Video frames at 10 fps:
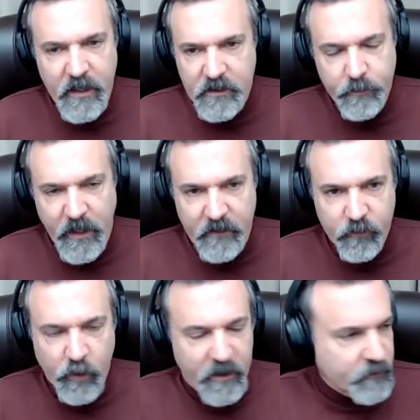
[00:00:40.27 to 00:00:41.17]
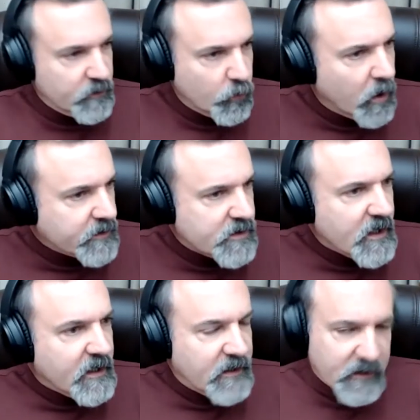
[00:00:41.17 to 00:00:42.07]
pay for whatever it wants.
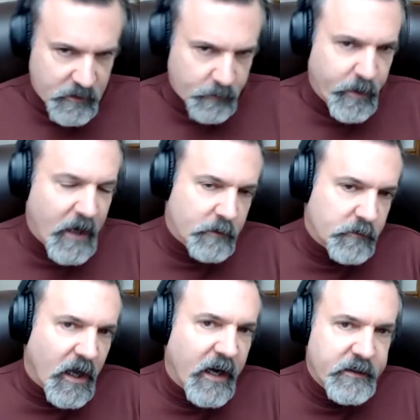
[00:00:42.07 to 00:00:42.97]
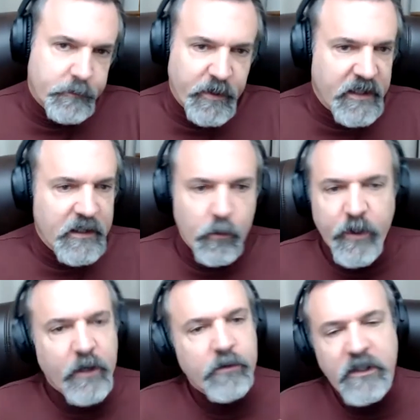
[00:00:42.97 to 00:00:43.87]
The bottom line being, we
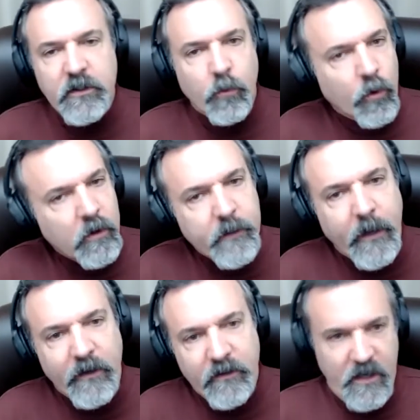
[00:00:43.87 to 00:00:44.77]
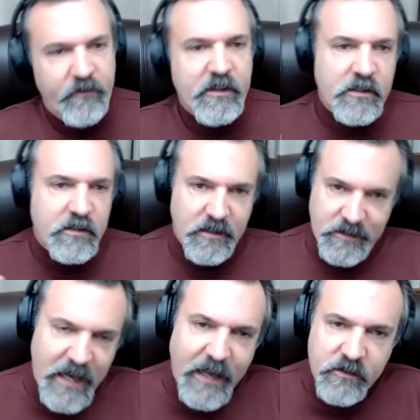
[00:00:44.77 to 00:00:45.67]
don't need to worry about deficits
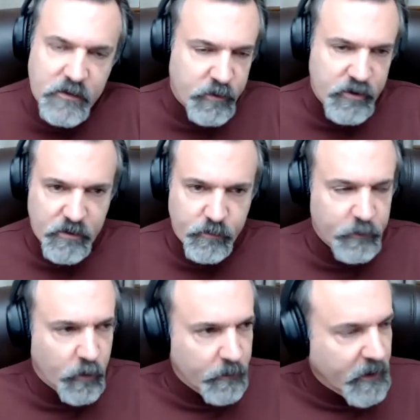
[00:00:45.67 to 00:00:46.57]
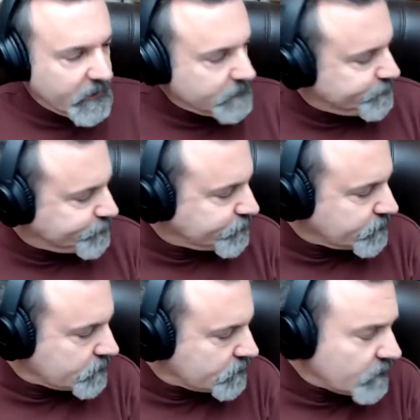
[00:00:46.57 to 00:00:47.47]
and debts. We just print more money.
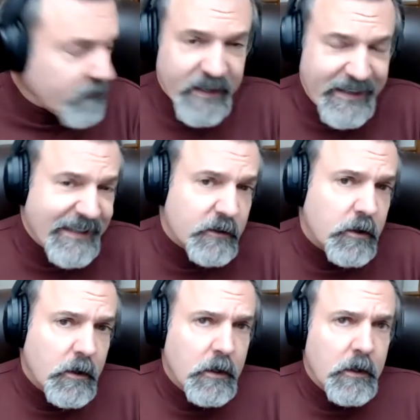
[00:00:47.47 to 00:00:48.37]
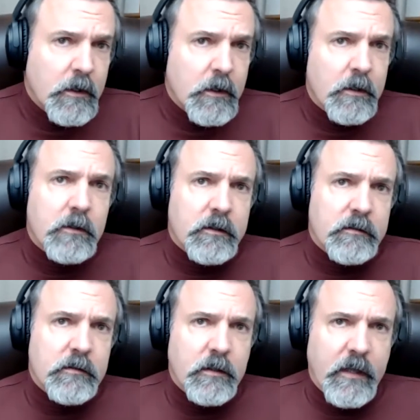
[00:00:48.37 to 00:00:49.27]
And
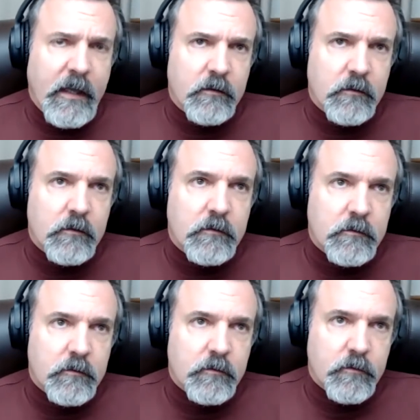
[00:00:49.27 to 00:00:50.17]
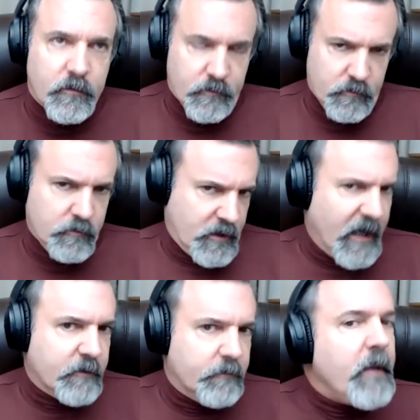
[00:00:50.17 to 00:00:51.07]

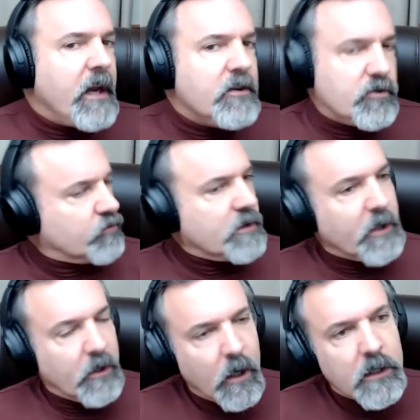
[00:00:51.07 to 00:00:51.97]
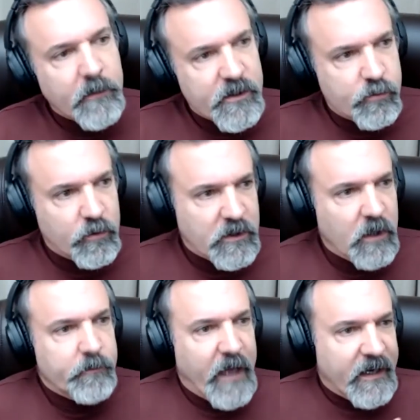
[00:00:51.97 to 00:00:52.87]
kind of mainstream economists will
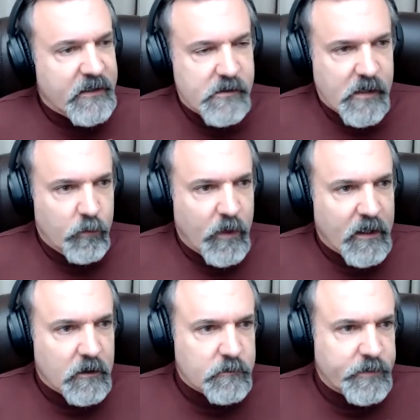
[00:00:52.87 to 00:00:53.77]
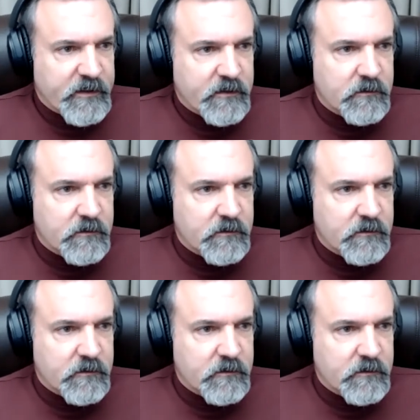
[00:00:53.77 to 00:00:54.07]
come back and say, well, but